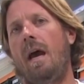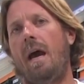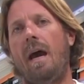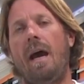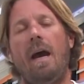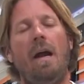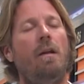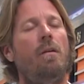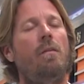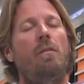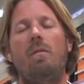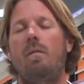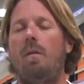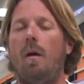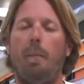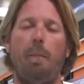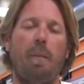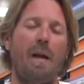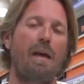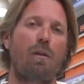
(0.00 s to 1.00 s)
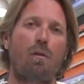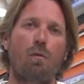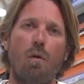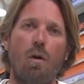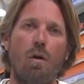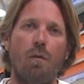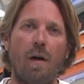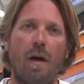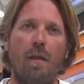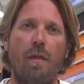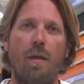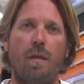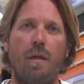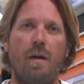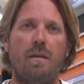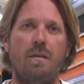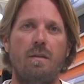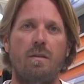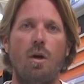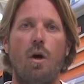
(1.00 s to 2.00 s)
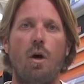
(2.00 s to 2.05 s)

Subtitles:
and a plethora of other things.